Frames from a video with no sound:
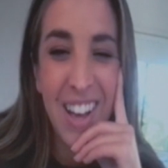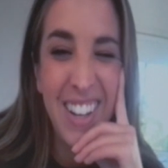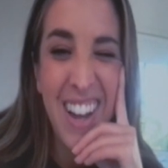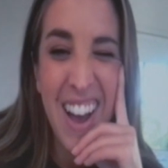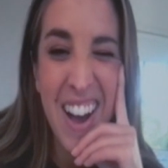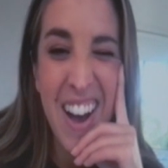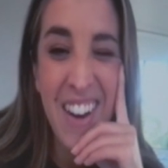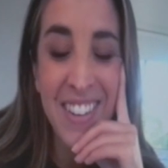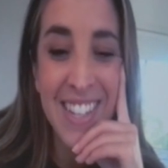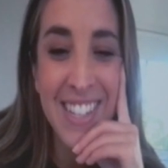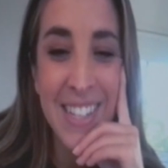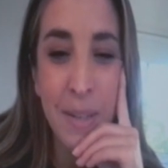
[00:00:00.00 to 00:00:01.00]
No,
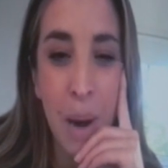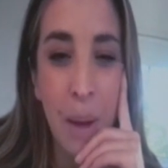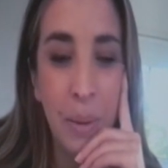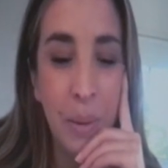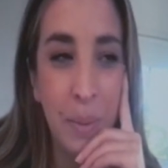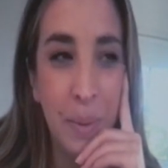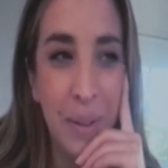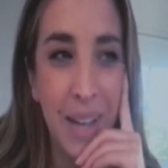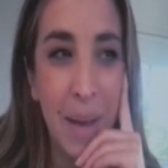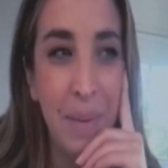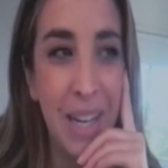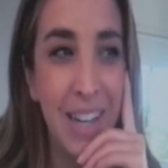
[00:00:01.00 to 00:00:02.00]
this is probably,
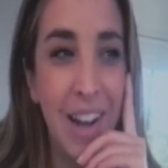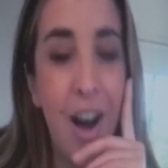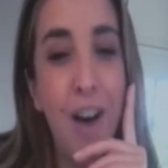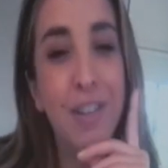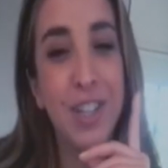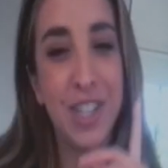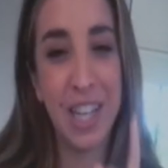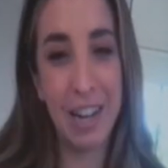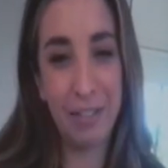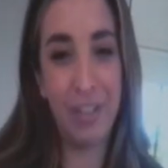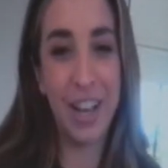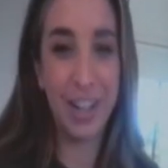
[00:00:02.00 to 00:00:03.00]
I mean, obviously,
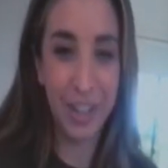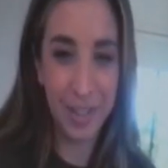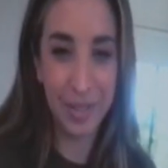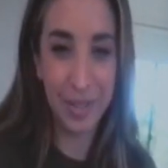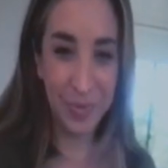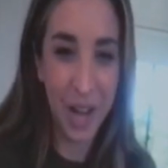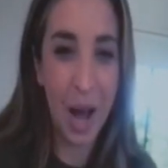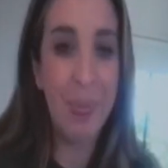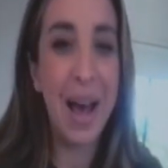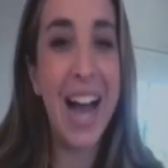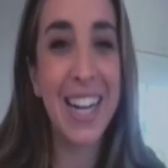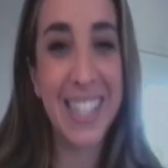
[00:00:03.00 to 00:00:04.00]
if like a
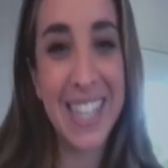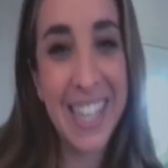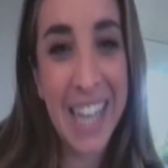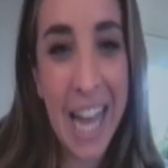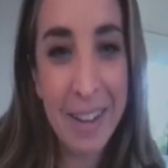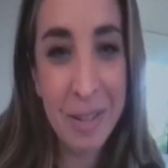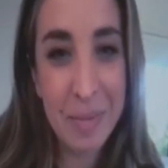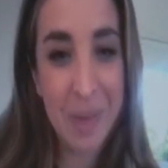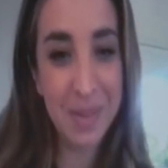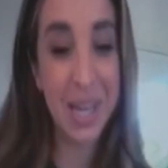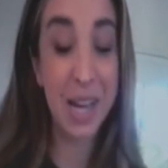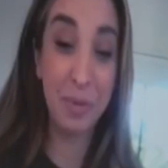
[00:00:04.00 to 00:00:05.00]
magazine came to me and
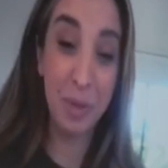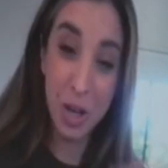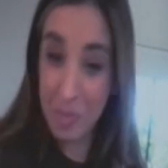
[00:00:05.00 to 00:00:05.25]
was like, "Will